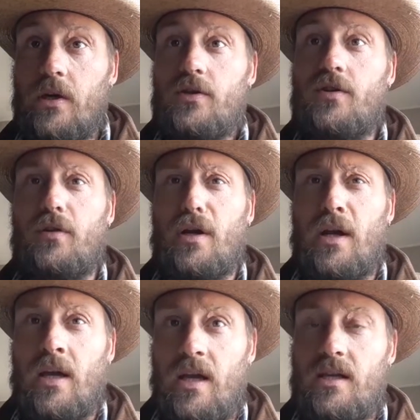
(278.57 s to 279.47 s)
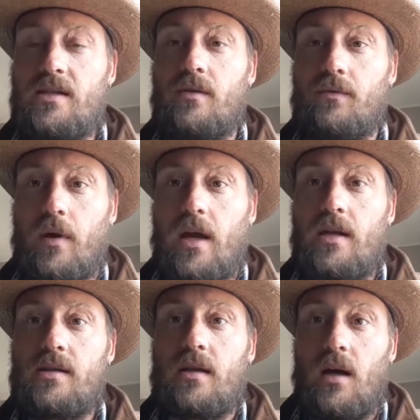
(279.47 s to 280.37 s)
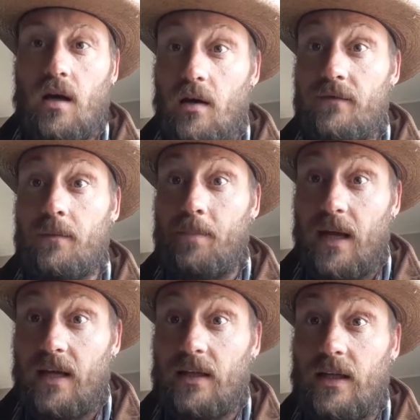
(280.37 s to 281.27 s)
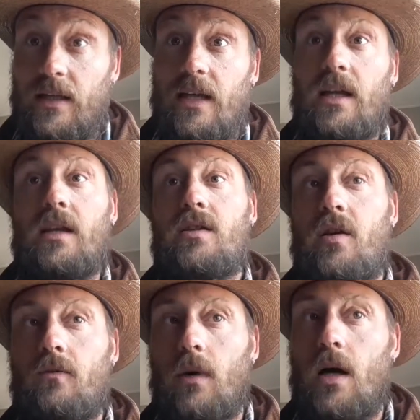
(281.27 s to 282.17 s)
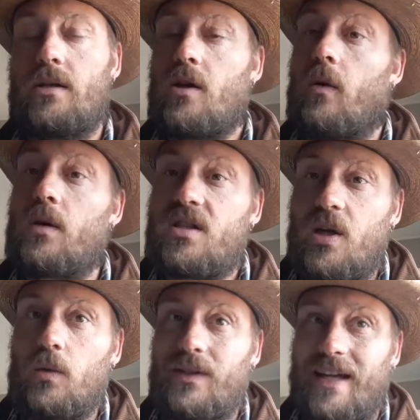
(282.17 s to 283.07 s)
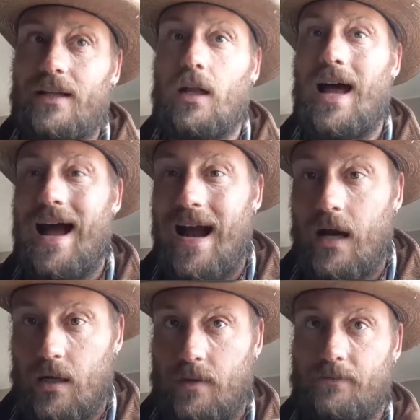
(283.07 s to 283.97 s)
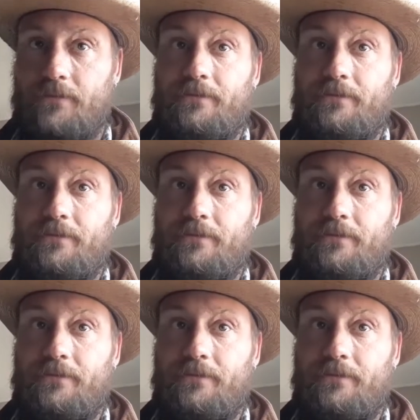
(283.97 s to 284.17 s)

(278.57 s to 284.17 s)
So there is the risk of the piglet getting too much or too little iron.